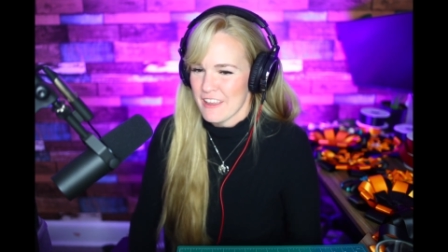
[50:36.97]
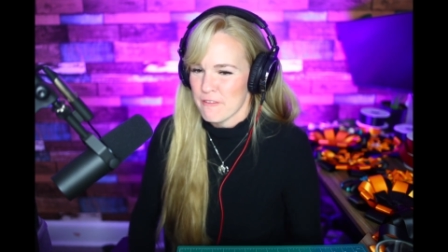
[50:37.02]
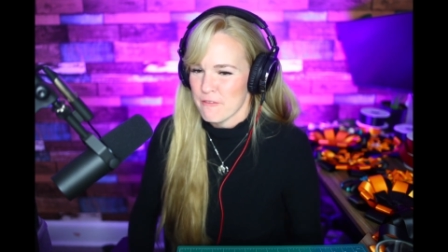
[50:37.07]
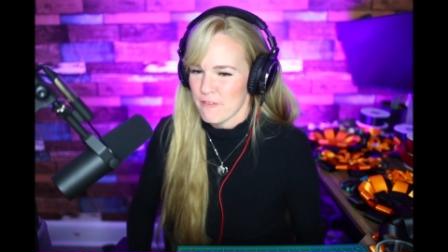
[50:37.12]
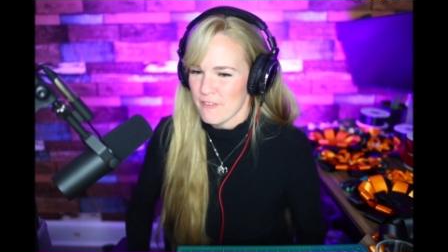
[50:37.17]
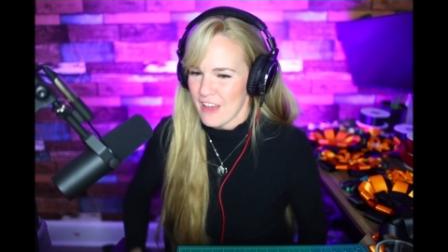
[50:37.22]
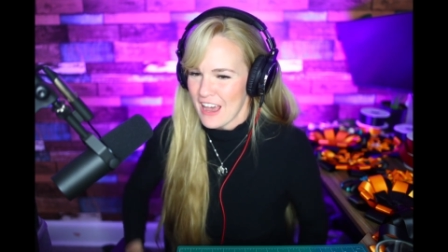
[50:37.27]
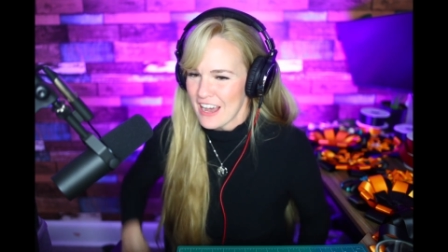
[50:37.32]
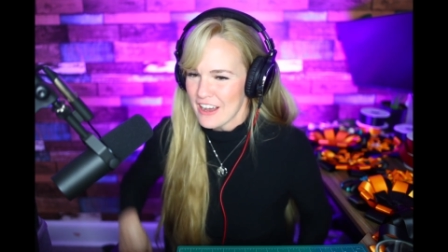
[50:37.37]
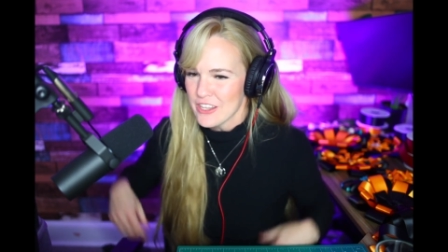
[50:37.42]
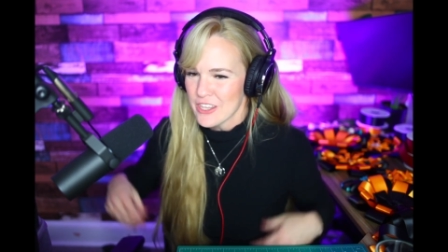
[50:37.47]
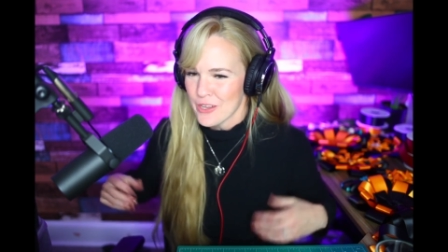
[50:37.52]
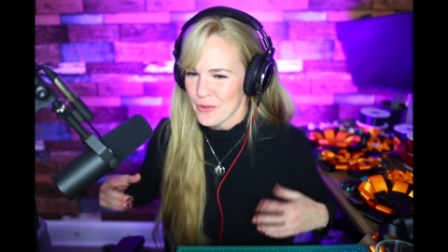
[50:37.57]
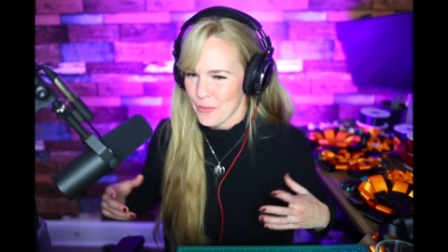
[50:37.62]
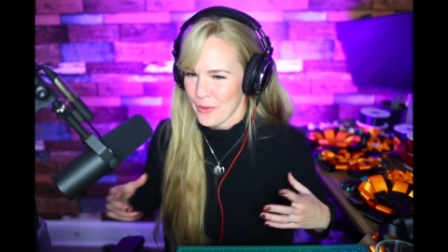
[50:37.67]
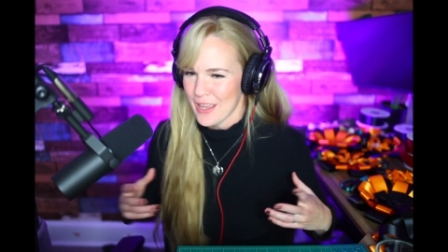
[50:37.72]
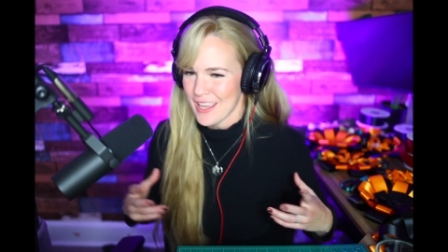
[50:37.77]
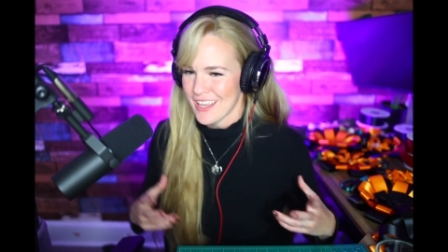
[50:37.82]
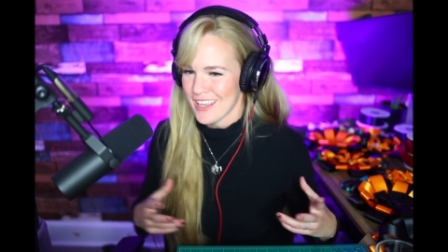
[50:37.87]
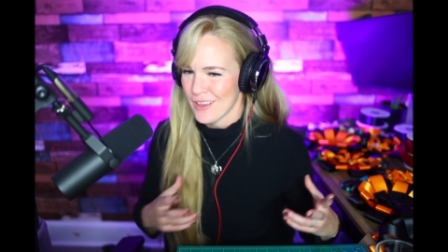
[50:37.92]

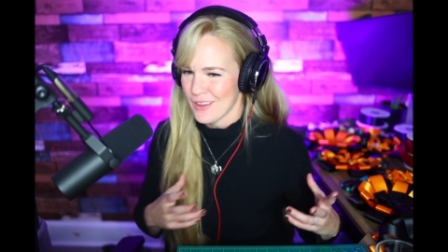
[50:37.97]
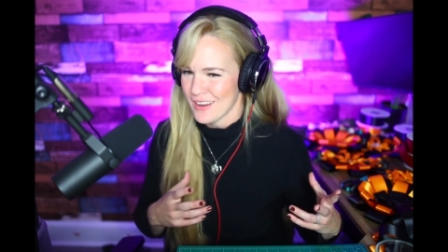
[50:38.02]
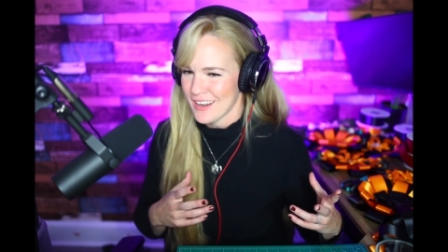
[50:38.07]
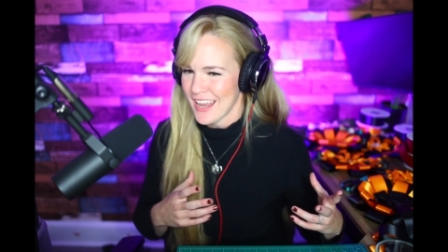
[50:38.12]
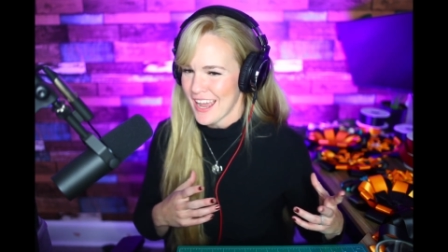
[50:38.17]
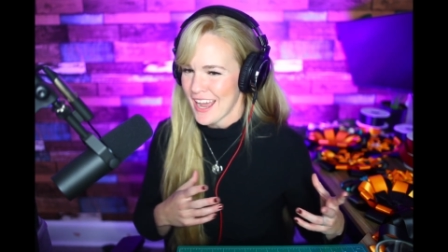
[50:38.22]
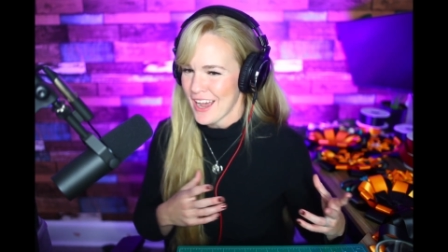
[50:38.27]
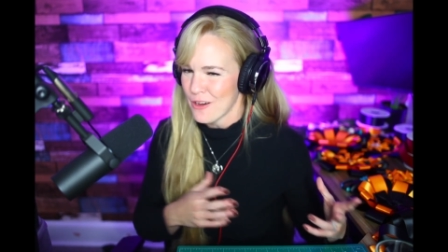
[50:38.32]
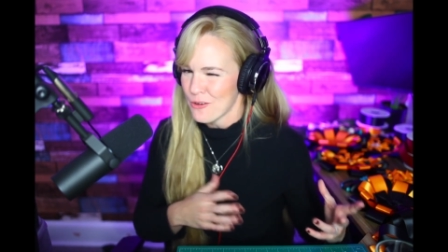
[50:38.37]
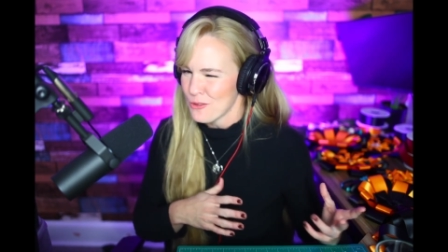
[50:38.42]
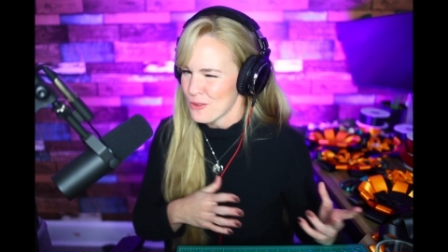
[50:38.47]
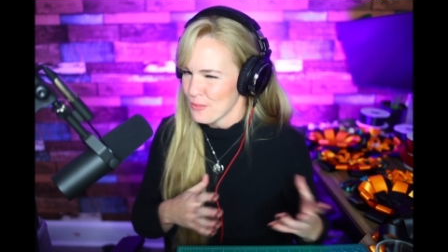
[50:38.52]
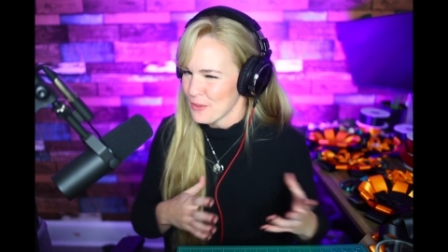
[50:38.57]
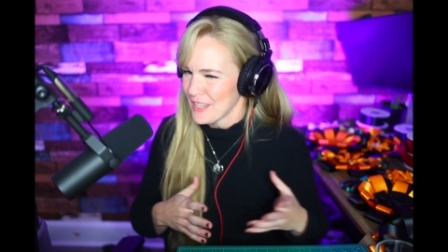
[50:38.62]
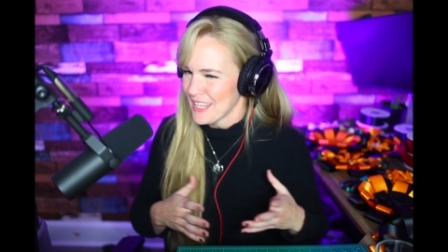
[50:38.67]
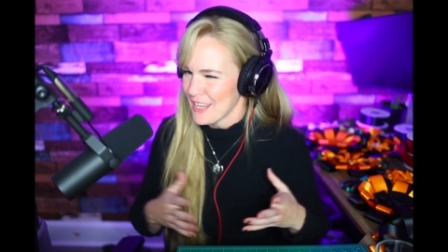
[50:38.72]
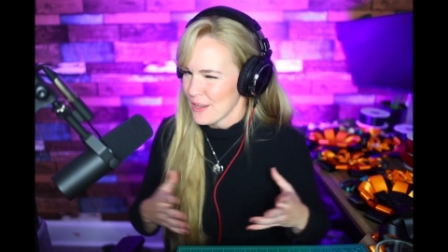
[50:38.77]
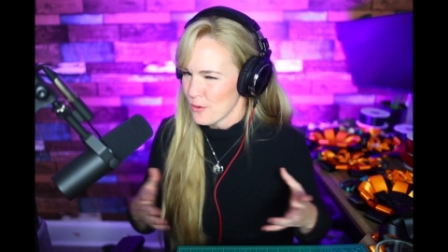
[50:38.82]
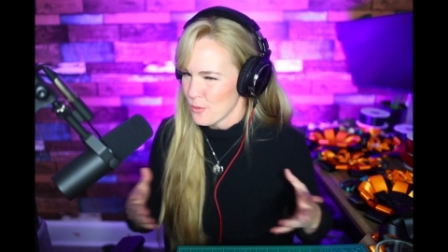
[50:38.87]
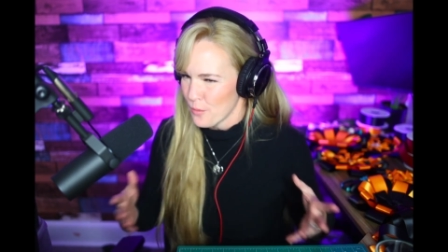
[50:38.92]
evaluate how the mm-hmm.
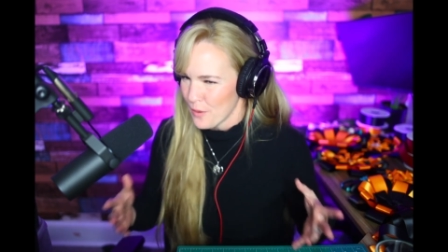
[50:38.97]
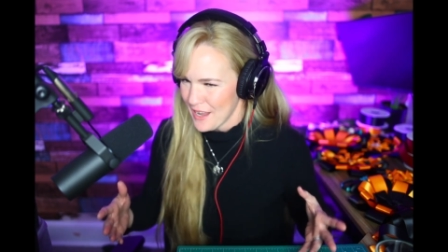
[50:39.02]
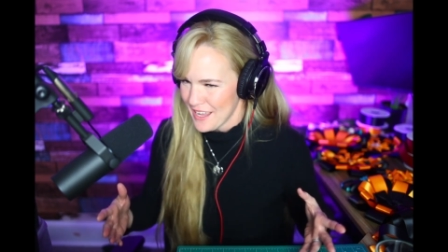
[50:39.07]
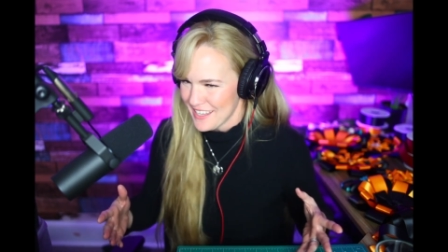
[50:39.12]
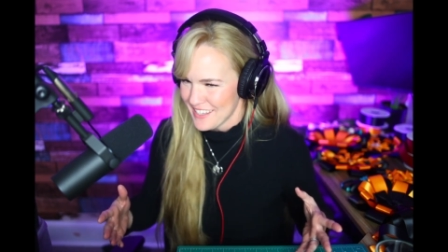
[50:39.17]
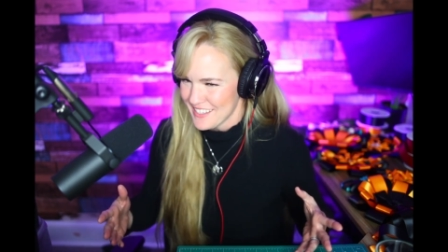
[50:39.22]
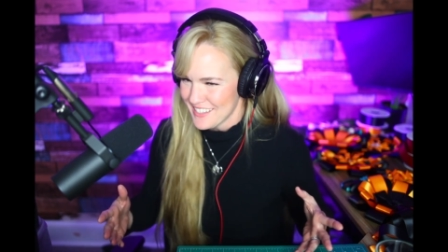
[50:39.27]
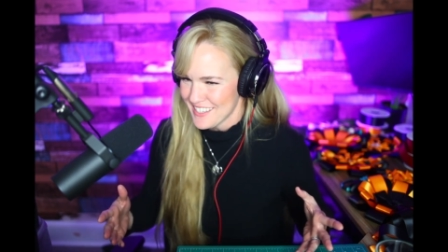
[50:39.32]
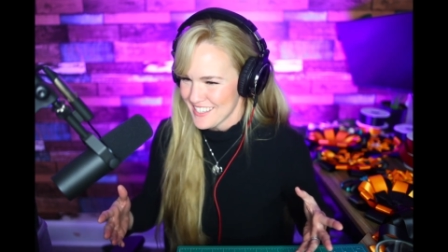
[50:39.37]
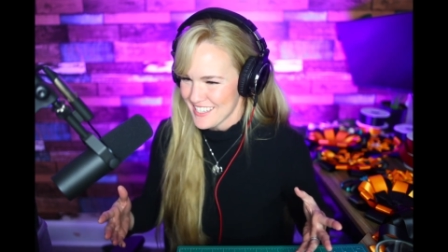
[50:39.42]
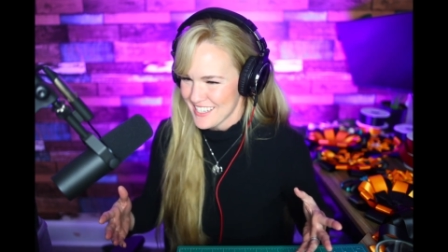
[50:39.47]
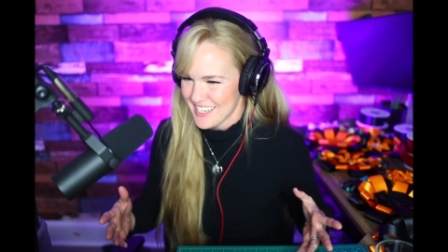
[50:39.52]
play went.